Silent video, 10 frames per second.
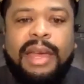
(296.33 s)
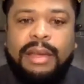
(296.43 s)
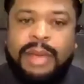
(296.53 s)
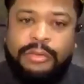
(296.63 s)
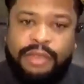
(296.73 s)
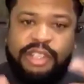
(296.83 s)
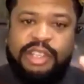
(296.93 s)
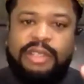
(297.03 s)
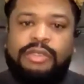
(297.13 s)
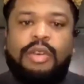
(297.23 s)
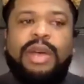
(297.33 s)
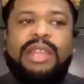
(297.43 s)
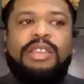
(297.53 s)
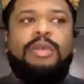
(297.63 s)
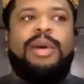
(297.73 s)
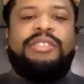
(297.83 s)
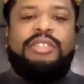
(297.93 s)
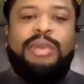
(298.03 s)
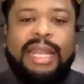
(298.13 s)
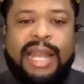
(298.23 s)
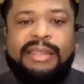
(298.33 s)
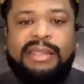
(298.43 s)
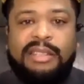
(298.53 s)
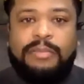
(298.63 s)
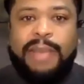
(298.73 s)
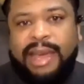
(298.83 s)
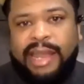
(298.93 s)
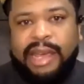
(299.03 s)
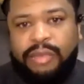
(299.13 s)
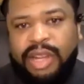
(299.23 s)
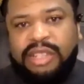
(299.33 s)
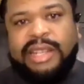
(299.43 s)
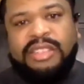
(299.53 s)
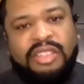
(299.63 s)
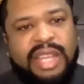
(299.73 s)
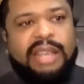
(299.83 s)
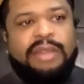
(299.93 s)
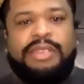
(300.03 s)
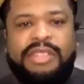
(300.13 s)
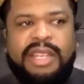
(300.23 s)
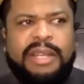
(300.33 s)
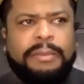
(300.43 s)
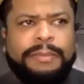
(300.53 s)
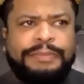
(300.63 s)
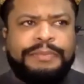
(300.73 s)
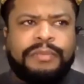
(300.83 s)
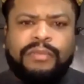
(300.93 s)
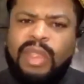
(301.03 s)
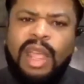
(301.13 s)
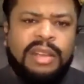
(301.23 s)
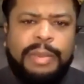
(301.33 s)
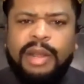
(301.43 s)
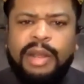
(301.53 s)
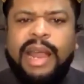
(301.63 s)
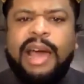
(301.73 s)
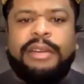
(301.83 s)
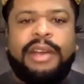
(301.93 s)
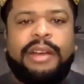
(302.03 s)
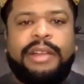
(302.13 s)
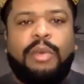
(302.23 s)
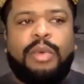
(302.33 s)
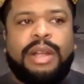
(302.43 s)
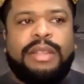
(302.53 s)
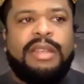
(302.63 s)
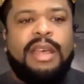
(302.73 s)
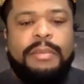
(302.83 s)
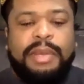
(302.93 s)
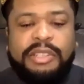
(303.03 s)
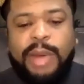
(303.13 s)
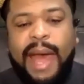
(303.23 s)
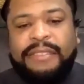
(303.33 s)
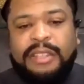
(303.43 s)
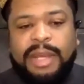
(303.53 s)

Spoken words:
region. So in the US, you get licensed by like region, like state or city, depending on how your area works, because you have to be